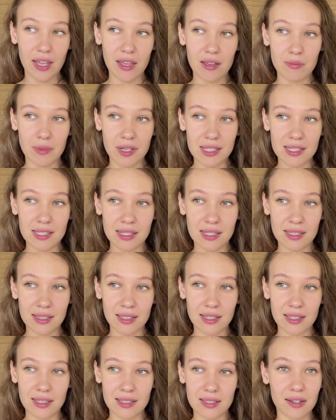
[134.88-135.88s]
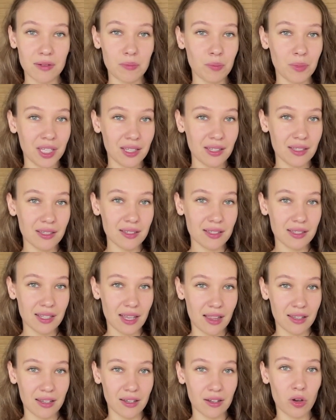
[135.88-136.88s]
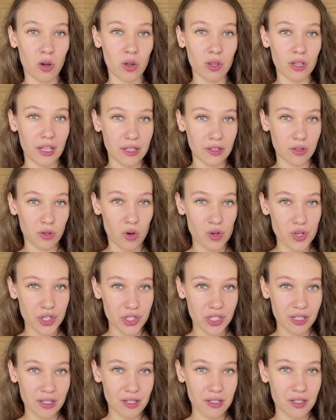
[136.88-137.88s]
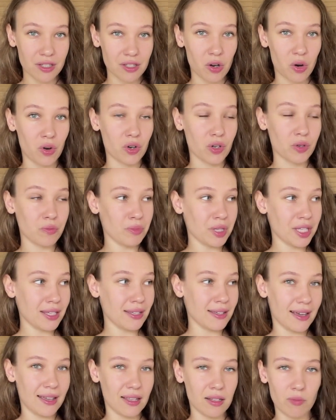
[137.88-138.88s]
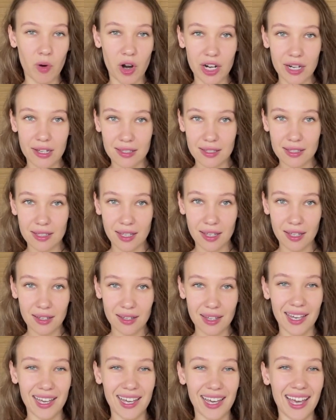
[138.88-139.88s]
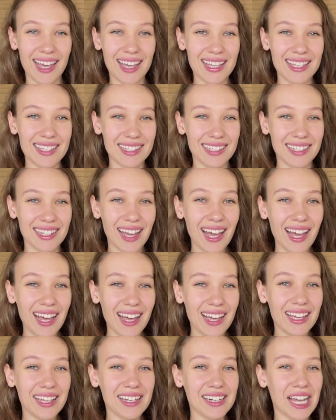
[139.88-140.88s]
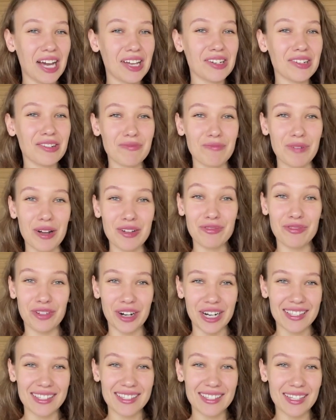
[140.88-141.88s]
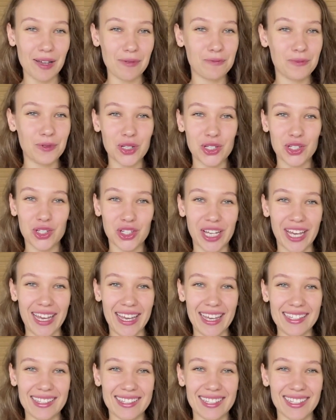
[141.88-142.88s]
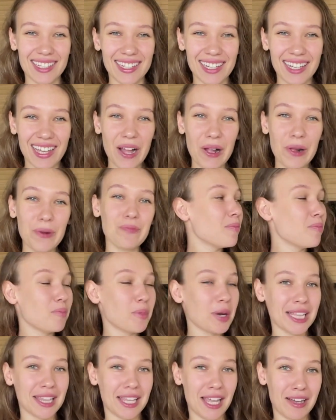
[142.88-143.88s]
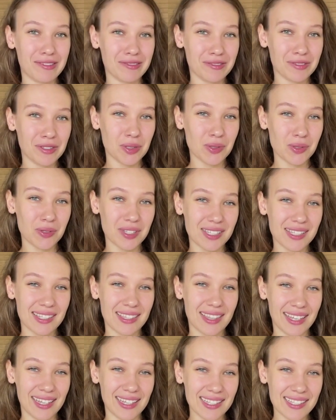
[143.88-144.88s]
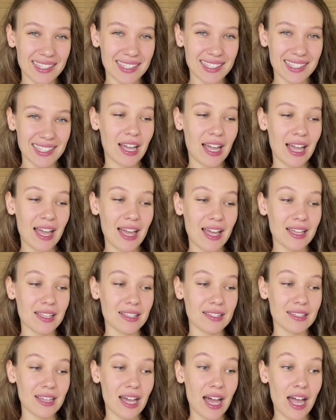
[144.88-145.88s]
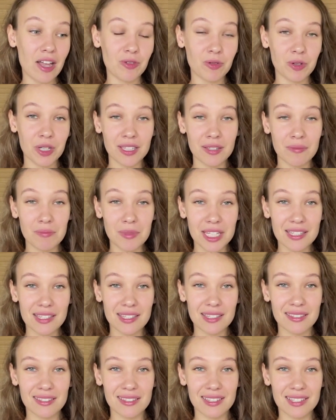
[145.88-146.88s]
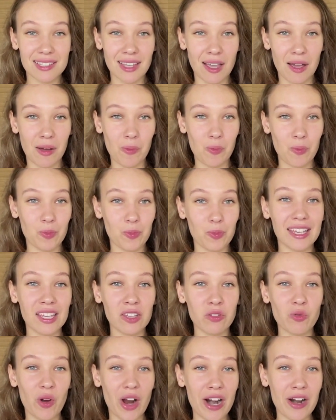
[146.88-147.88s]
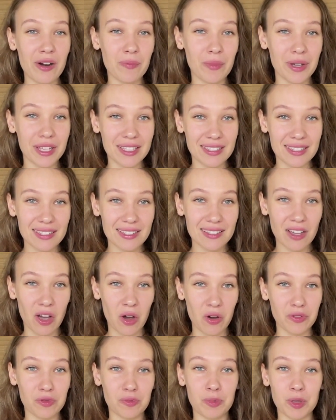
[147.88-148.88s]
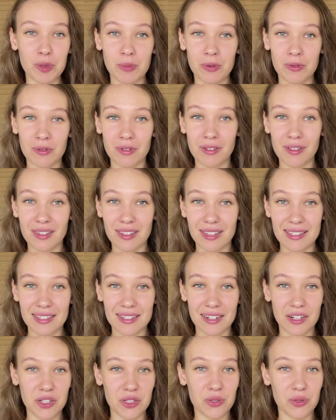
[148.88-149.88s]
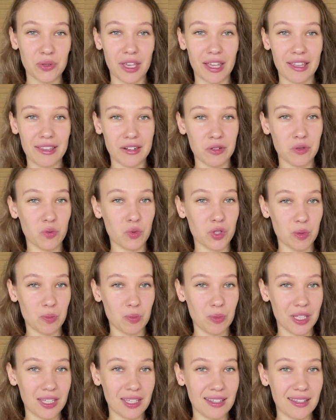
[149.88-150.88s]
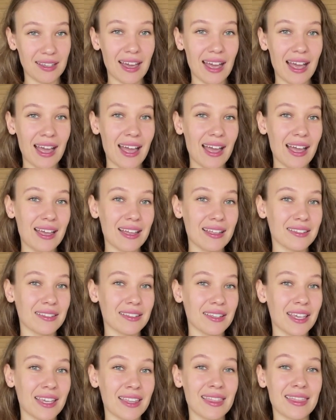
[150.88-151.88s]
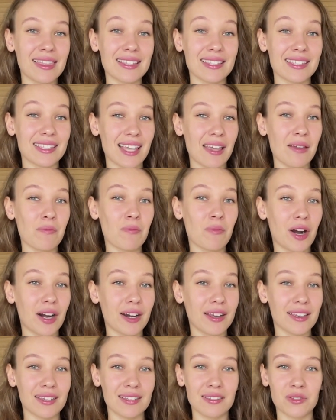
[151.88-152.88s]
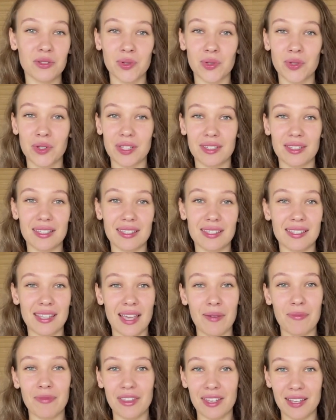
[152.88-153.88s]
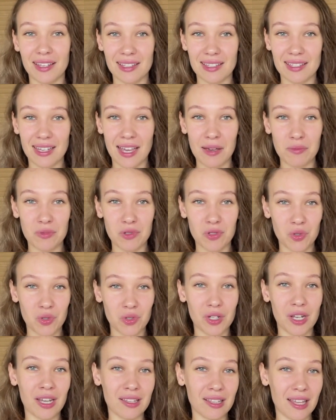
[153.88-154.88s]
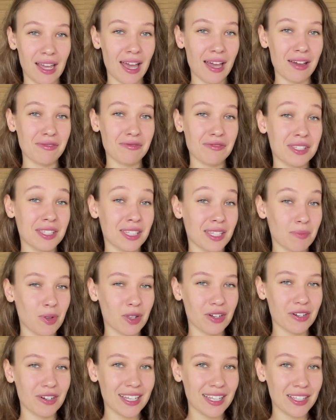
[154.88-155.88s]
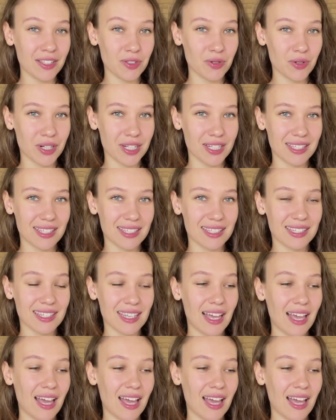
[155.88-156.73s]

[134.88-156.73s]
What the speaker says: Basically, it's me selling online courses or me in marketing, and none of my friends appreciate my love to these things. And I really missed some environment of people that are together with me and in the same market doing the same thing that I'm doing and have similar interests